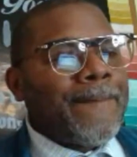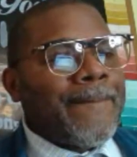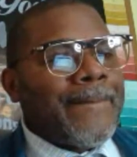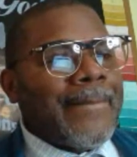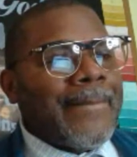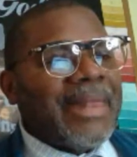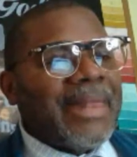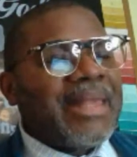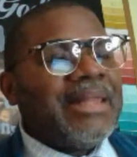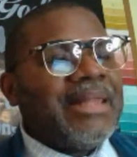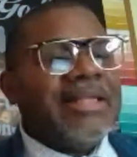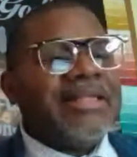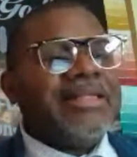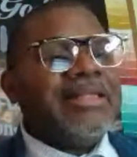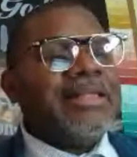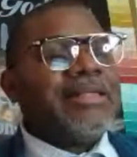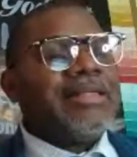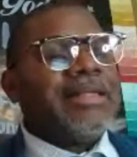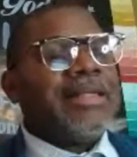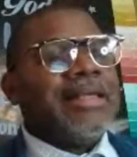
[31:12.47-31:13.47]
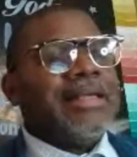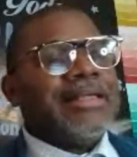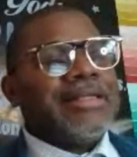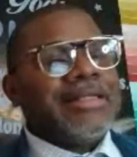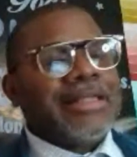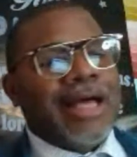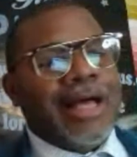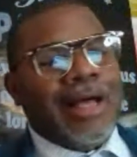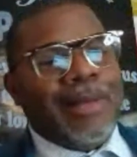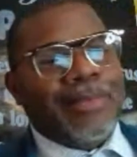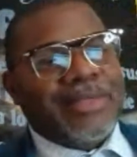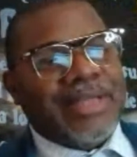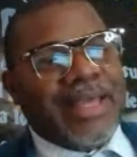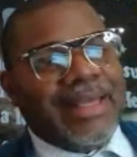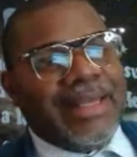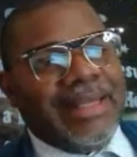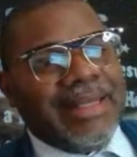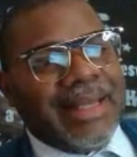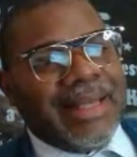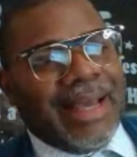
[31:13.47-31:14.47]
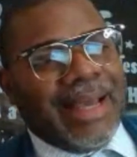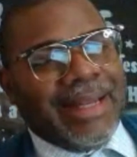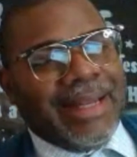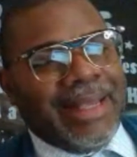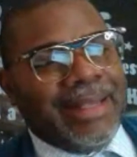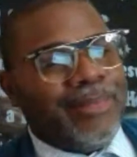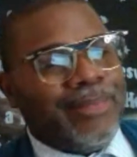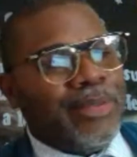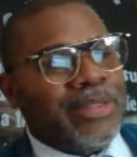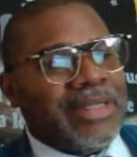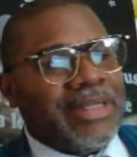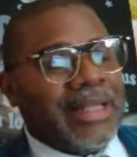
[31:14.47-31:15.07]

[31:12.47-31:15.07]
um Psalms